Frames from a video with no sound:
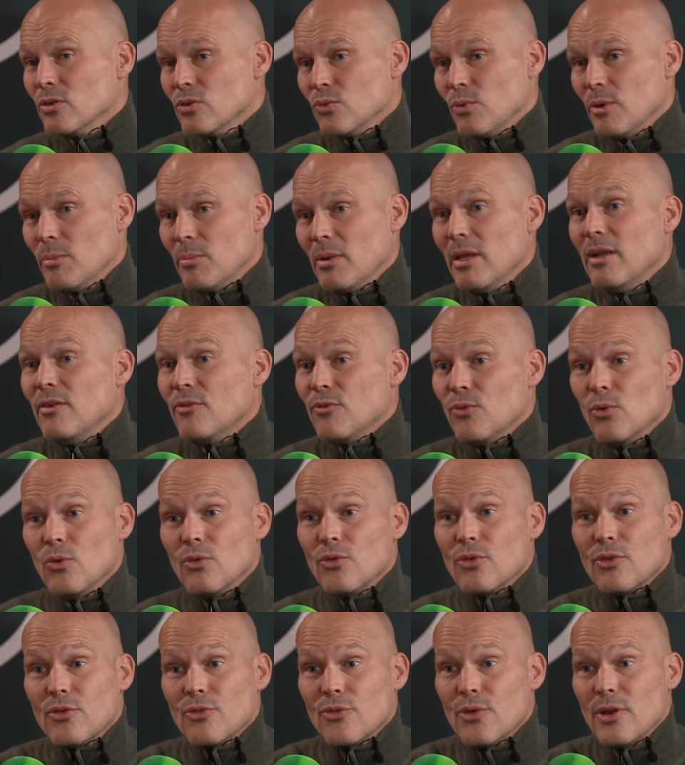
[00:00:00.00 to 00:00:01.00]
So we played
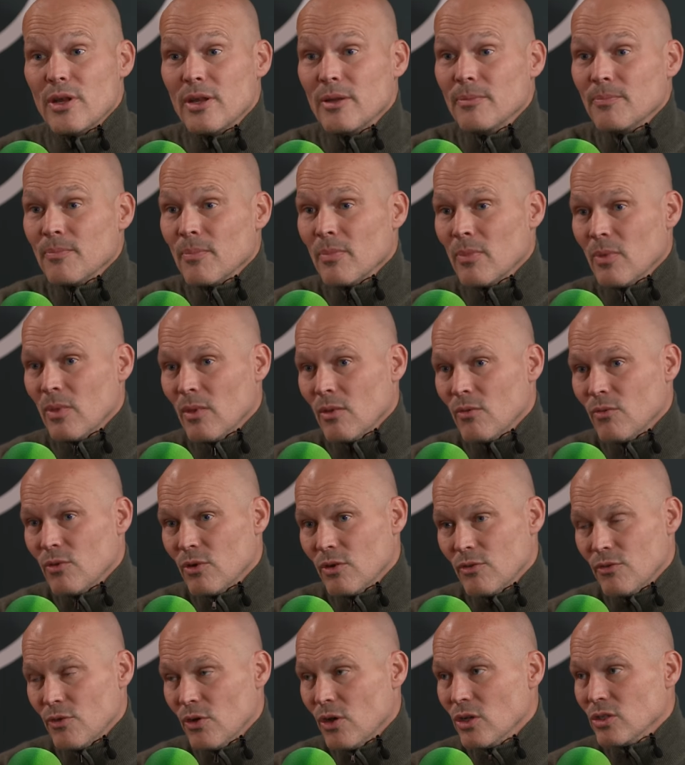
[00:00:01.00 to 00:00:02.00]
4 3
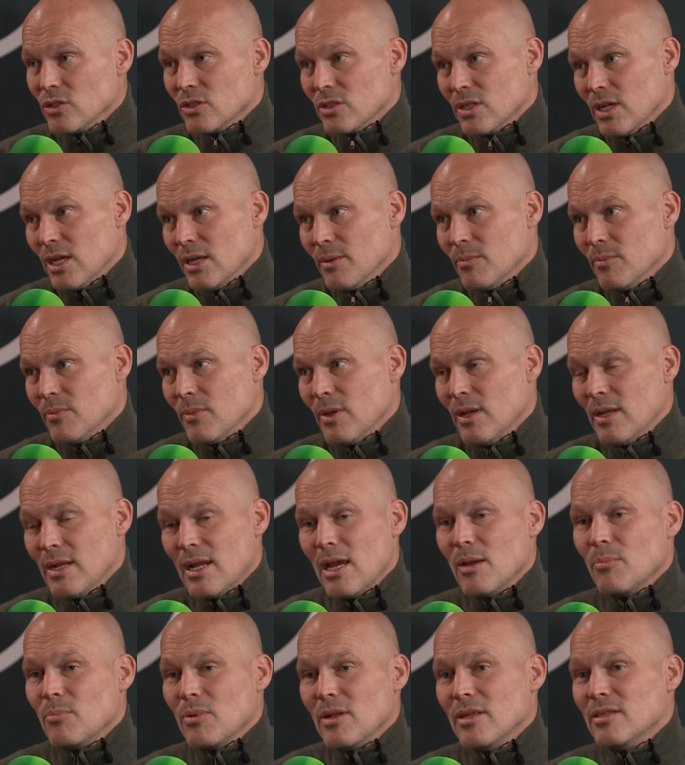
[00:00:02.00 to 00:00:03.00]
for the first time, and
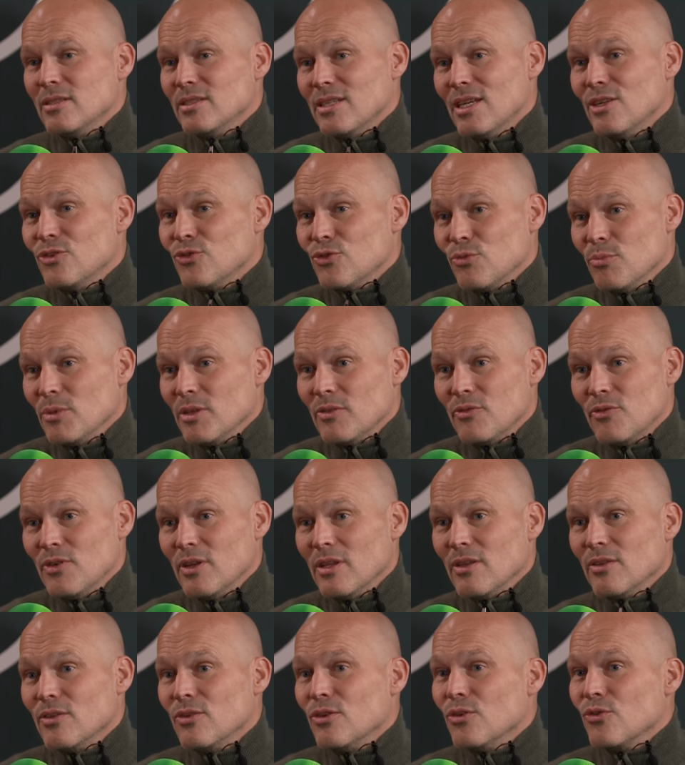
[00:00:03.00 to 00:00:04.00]
I played central
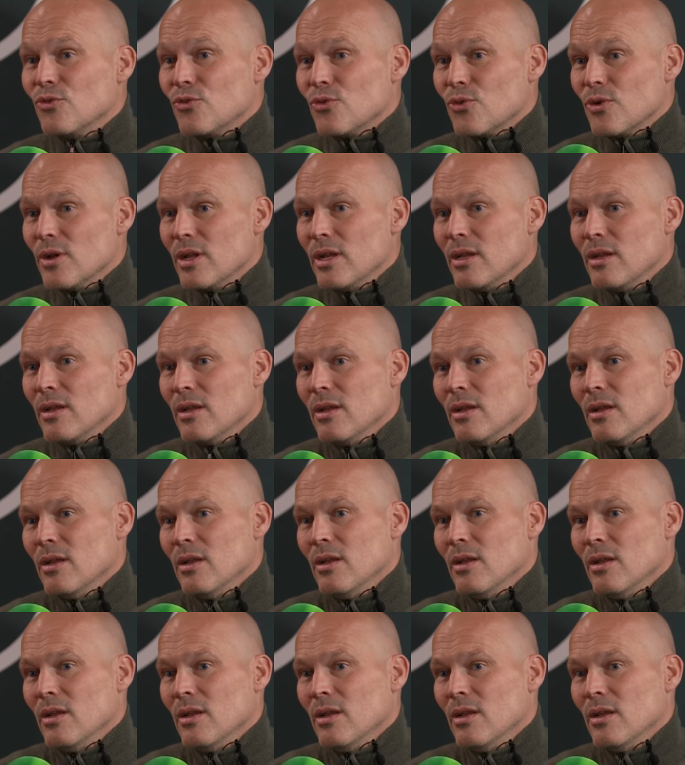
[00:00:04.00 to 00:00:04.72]
midfield in the three.